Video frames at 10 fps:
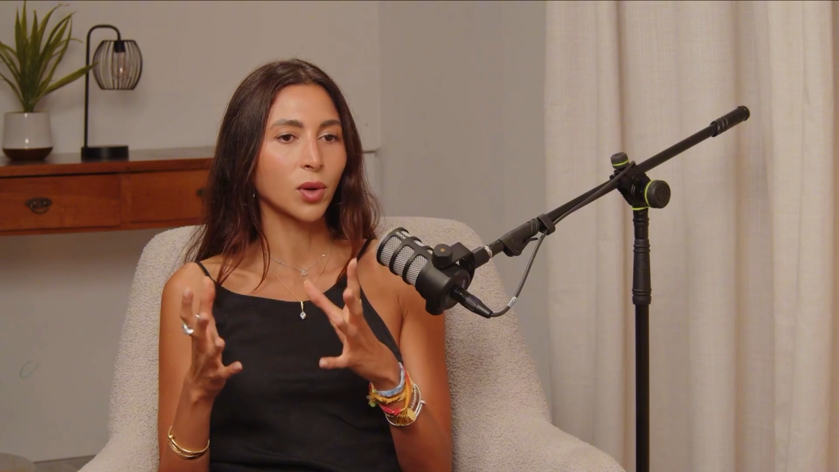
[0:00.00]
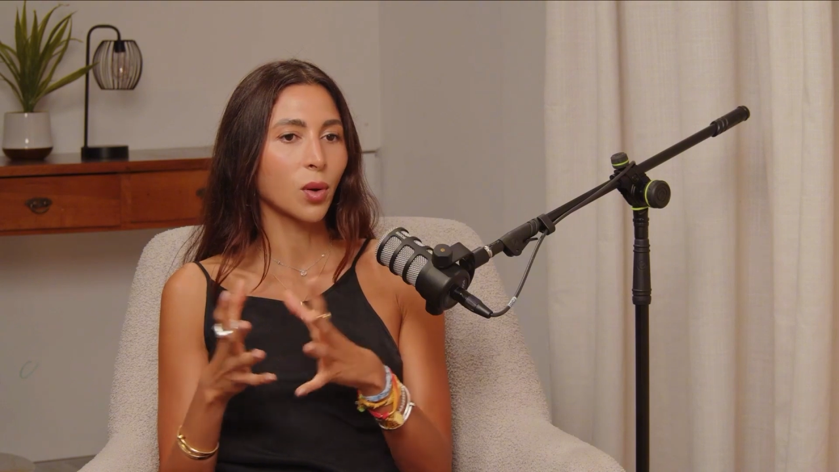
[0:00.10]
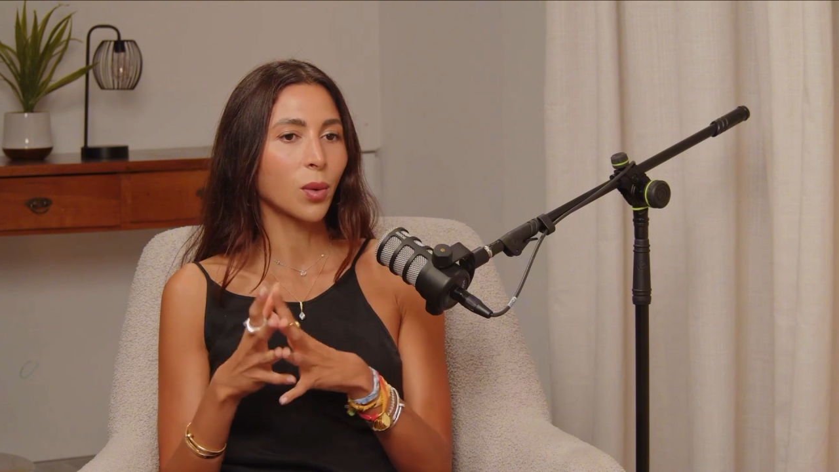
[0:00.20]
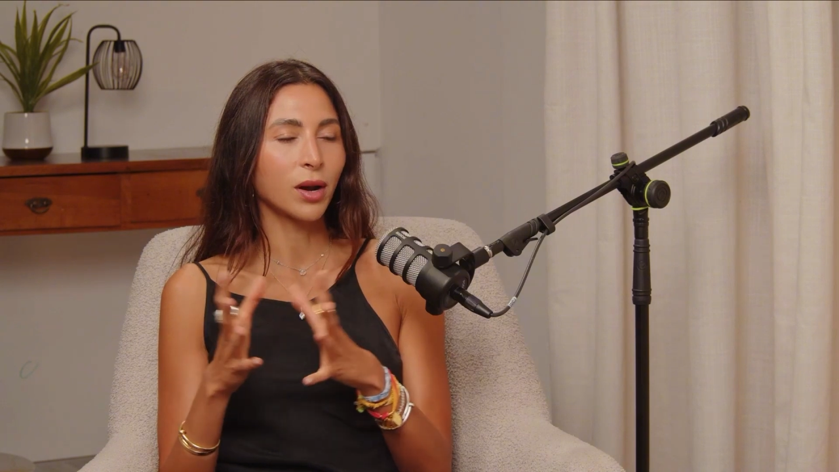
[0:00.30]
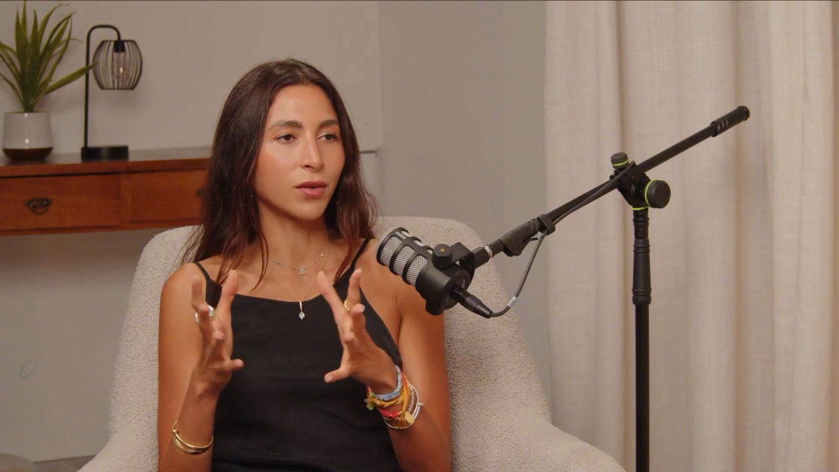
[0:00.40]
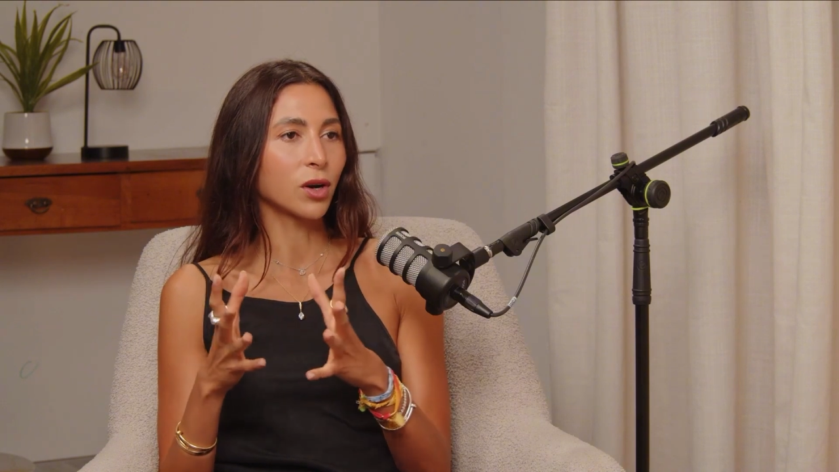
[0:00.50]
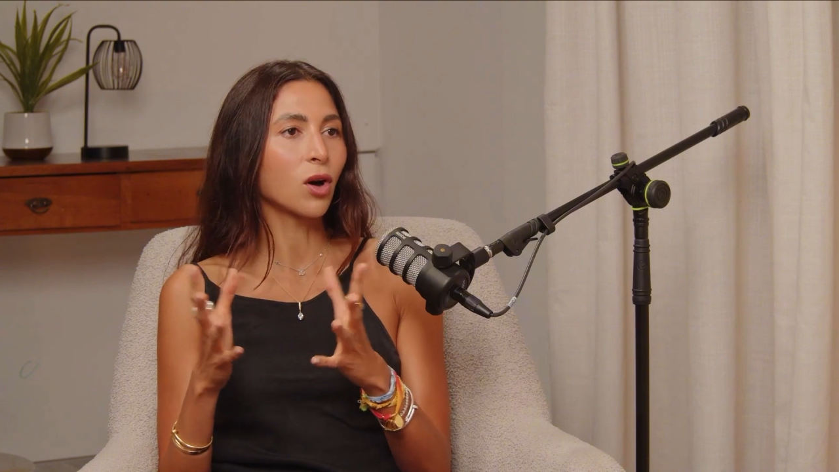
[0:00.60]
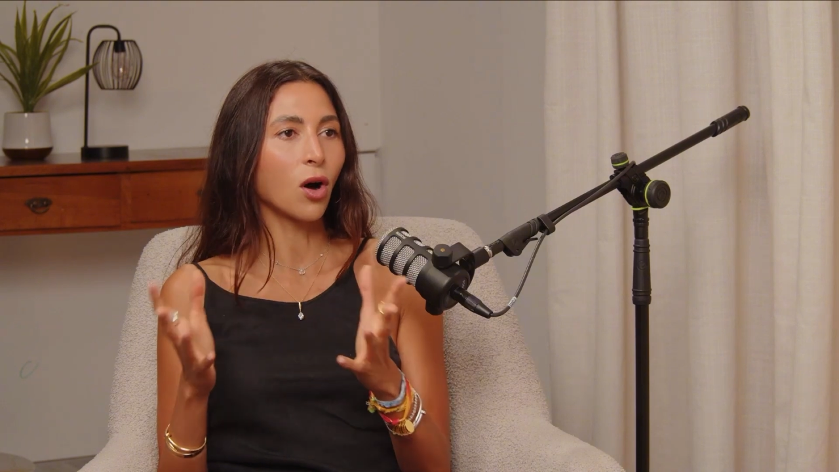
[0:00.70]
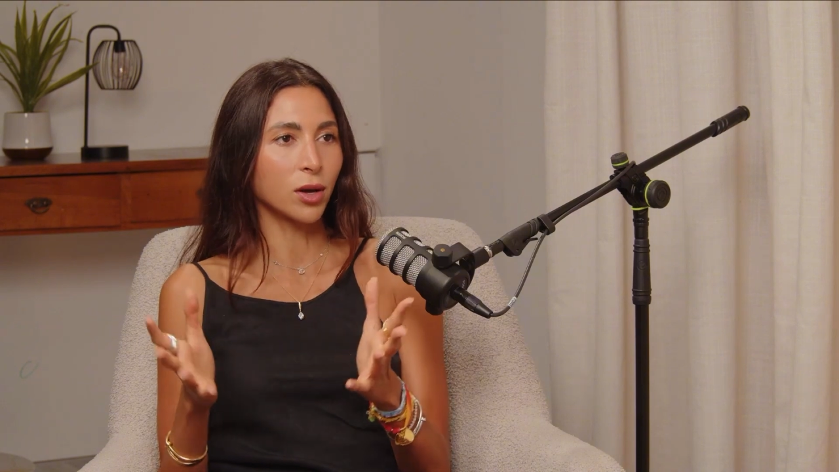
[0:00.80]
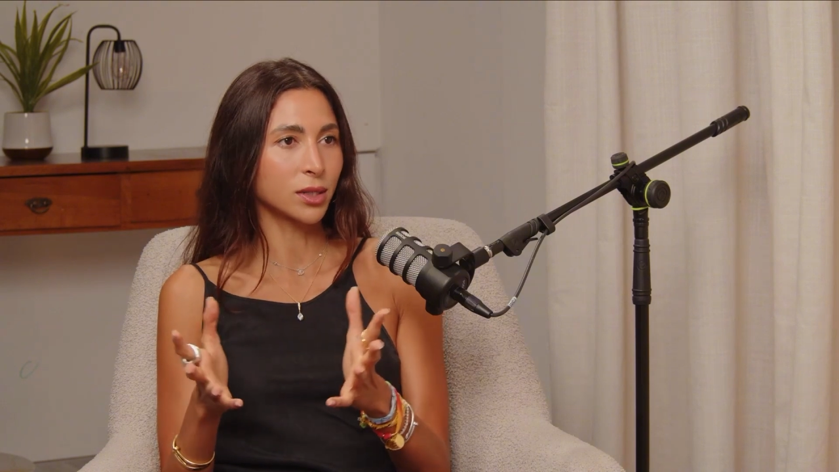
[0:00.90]
whatever
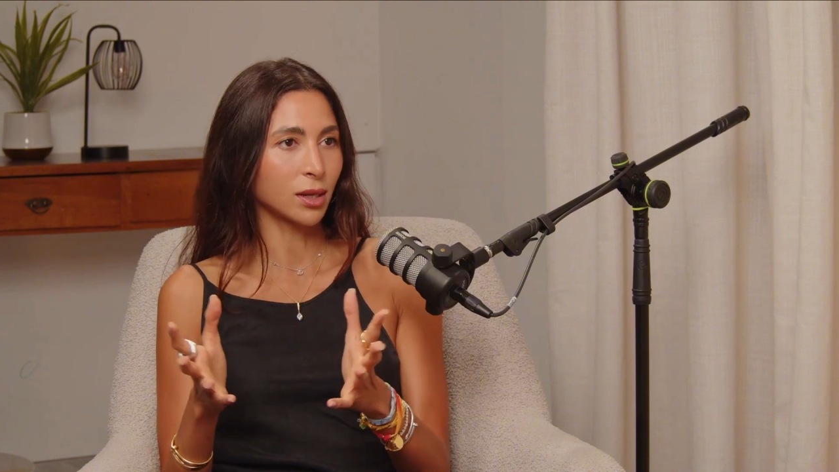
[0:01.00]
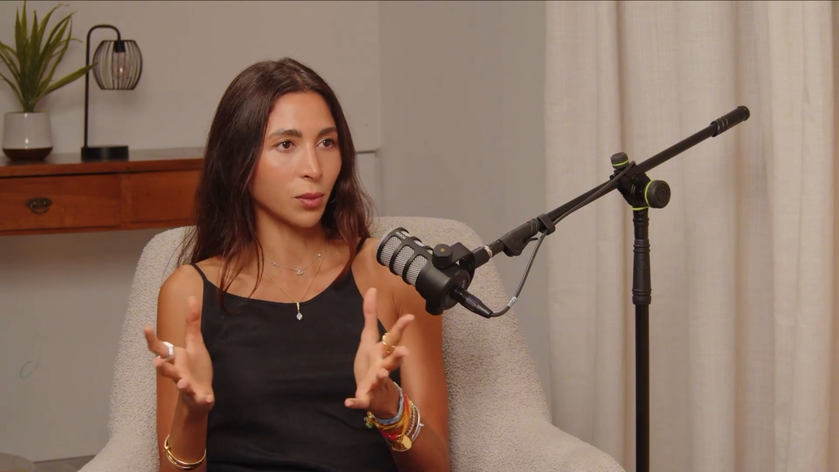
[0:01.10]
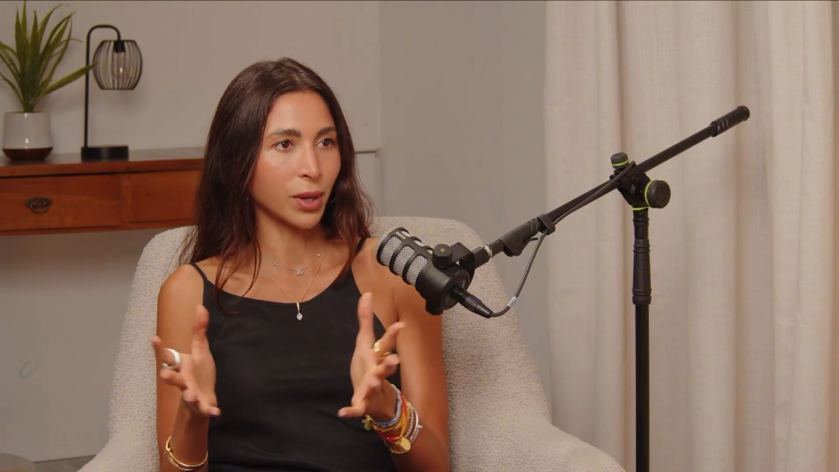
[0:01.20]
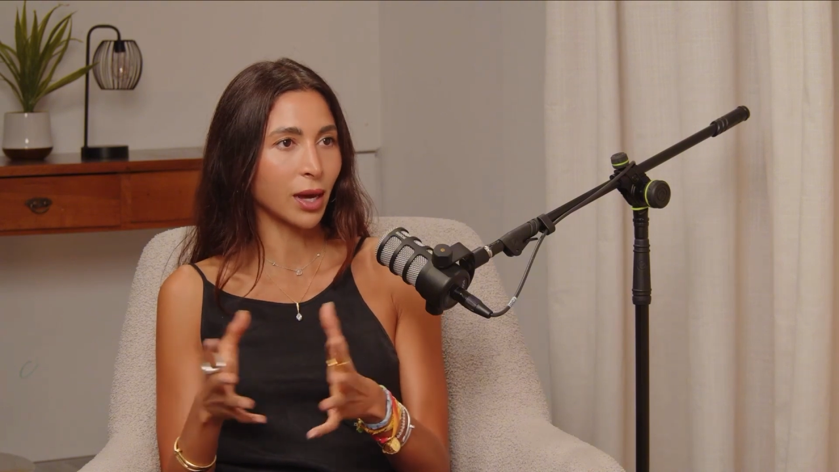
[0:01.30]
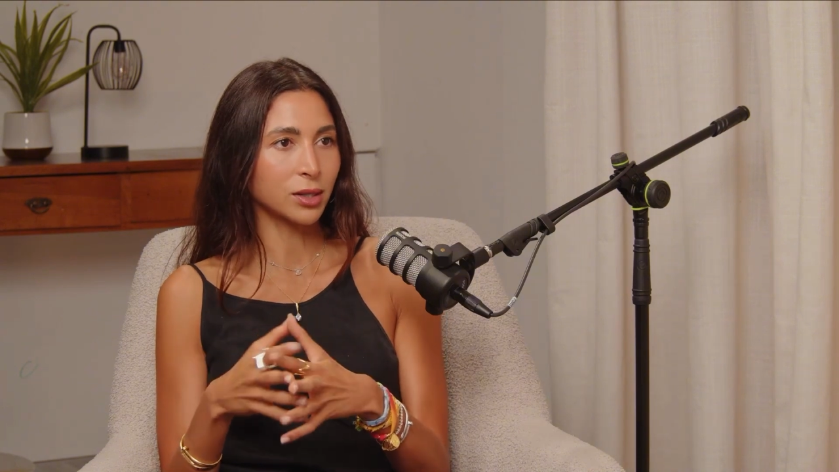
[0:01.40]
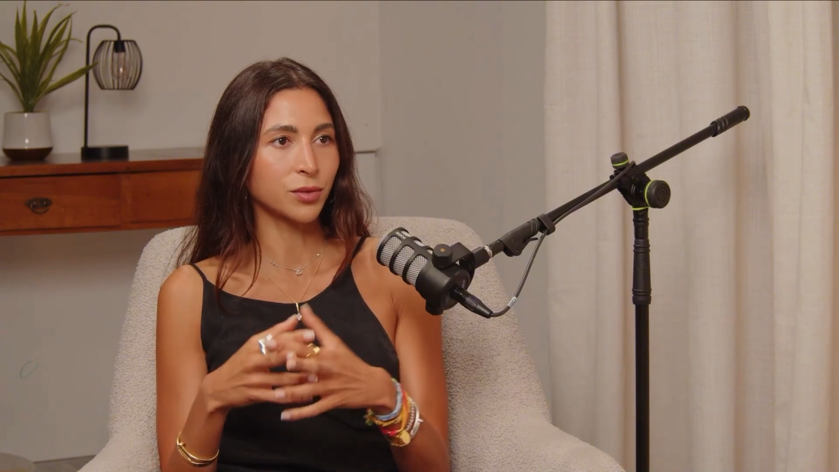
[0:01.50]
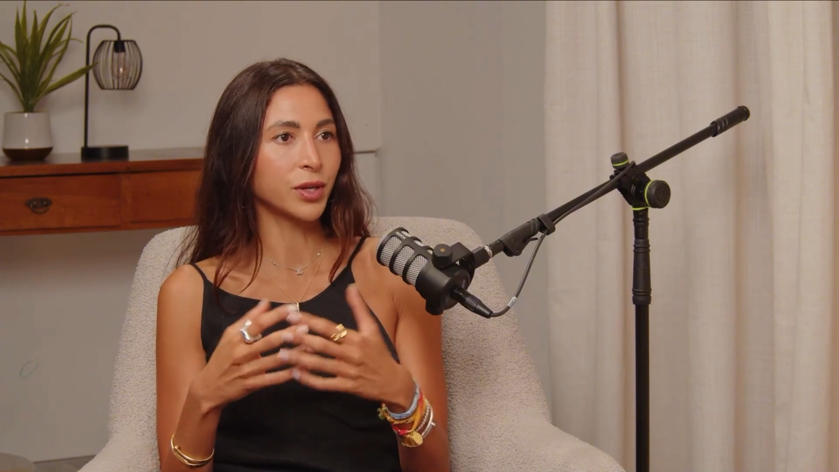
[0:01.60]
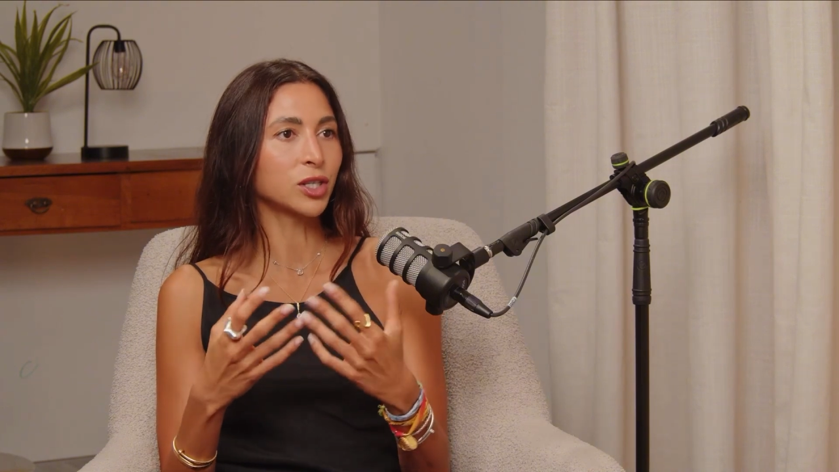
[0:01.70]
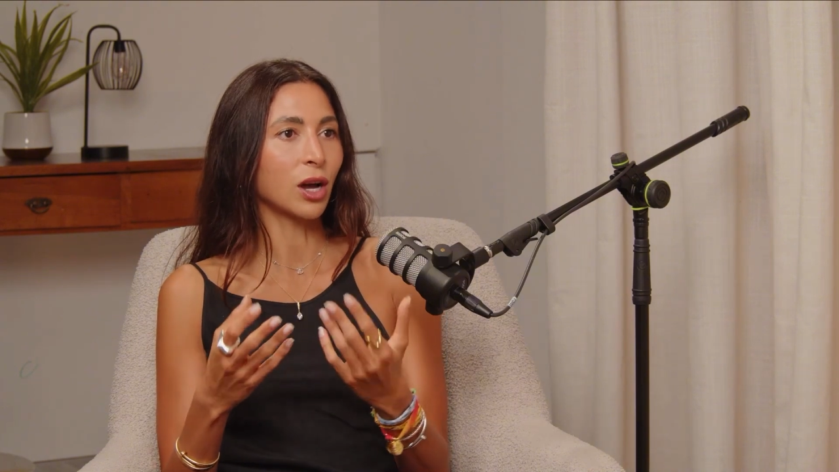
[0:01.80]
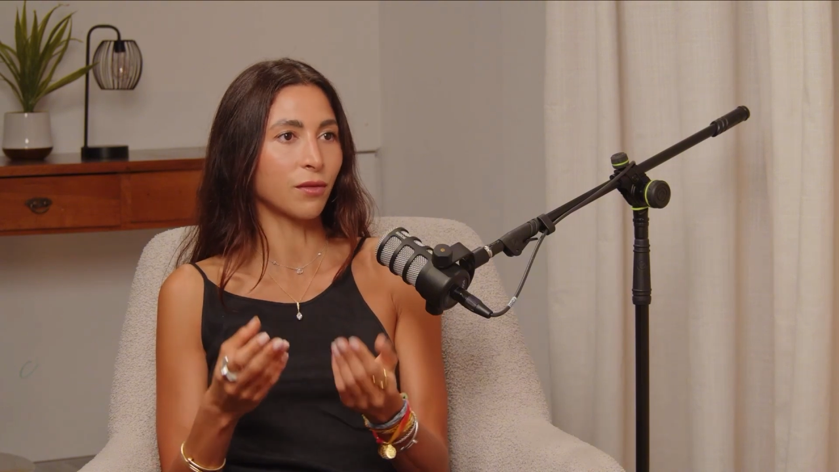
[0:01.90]
cost that we had to
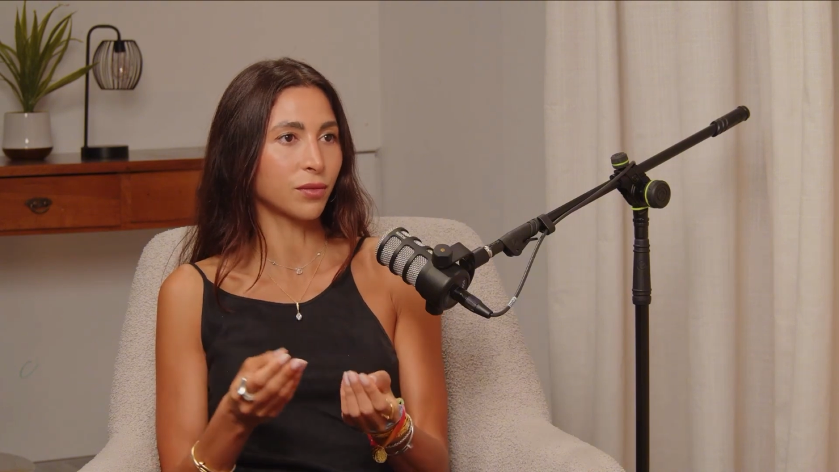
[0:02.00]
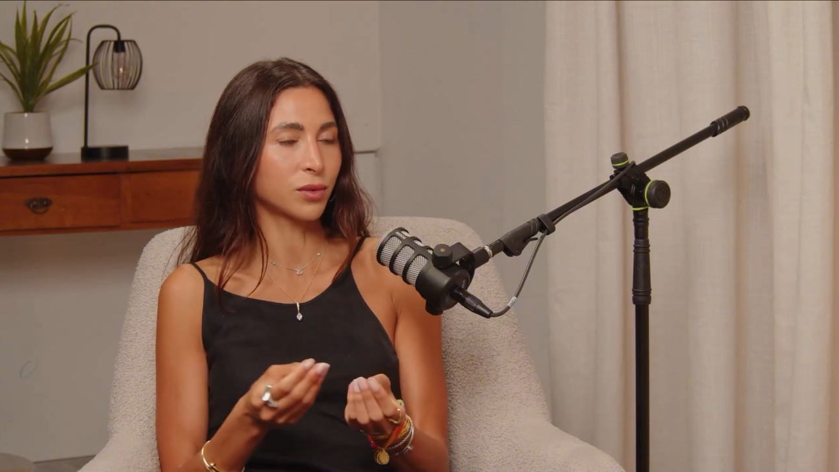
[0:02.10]
reach out